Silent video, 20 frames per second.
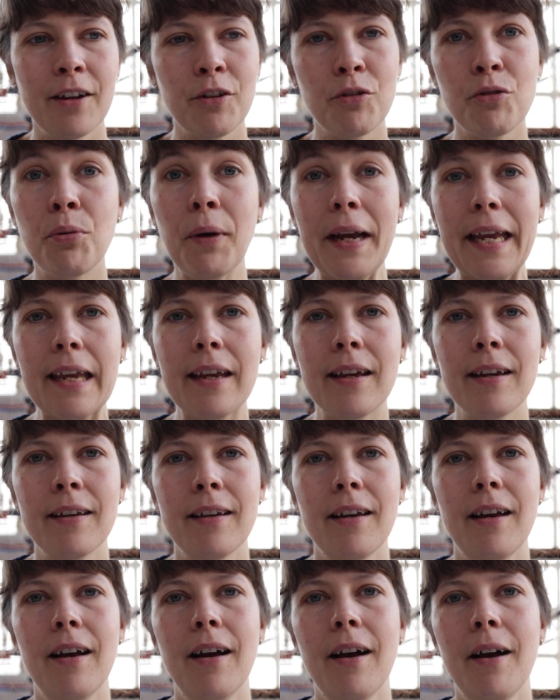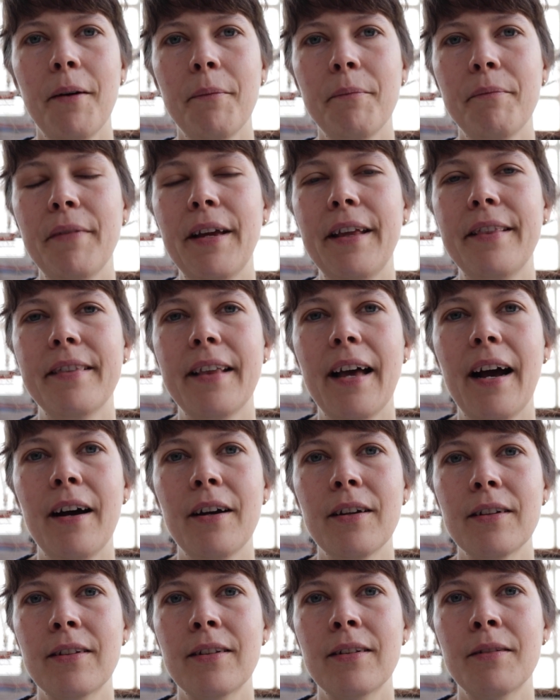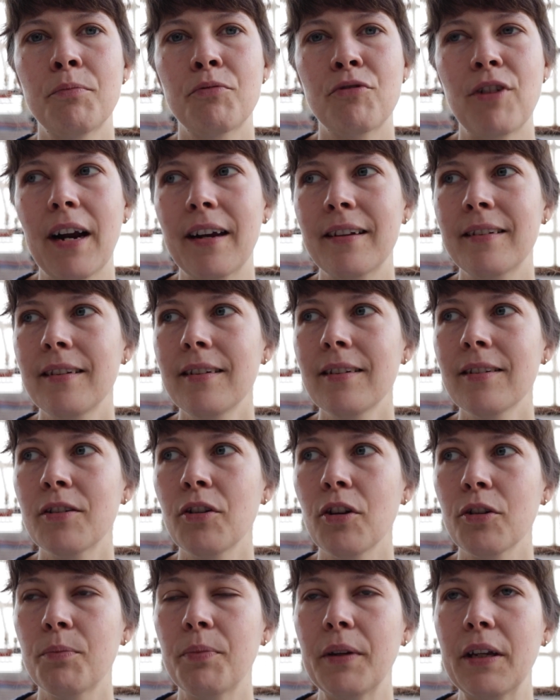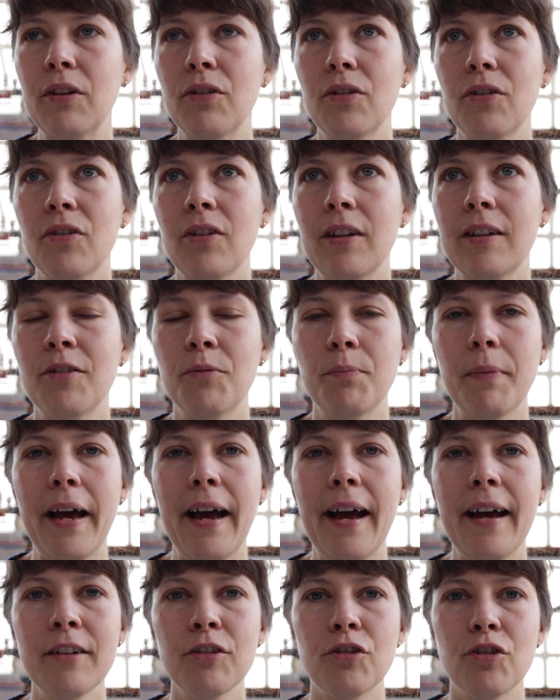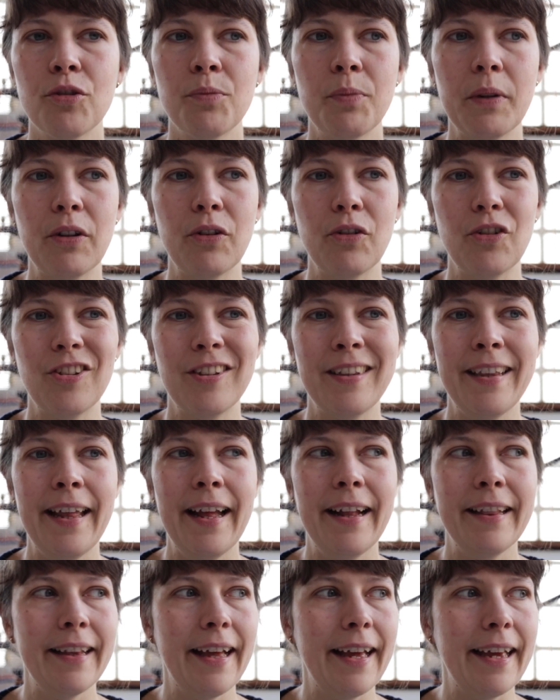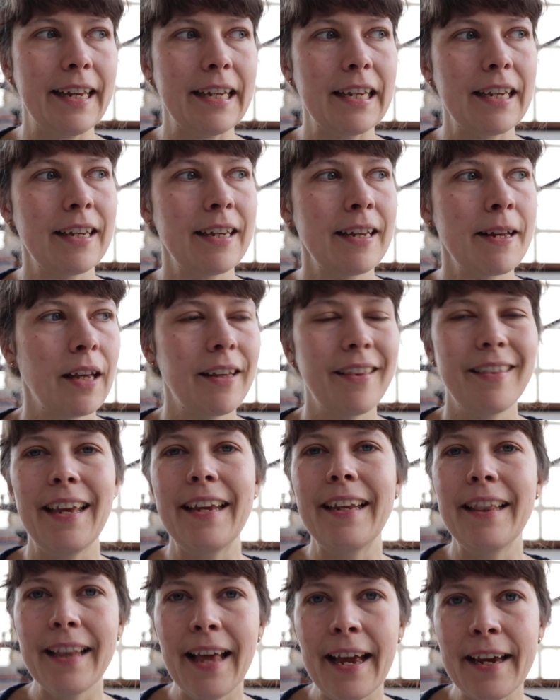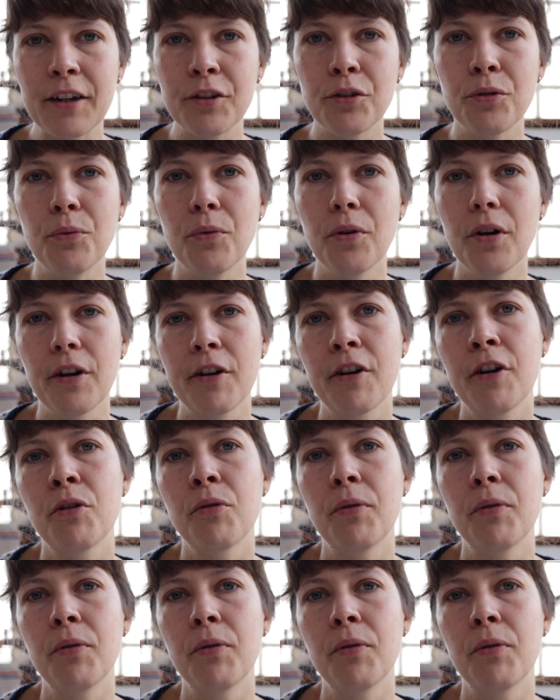quick in the art practice, not because it's bad, just because they like to work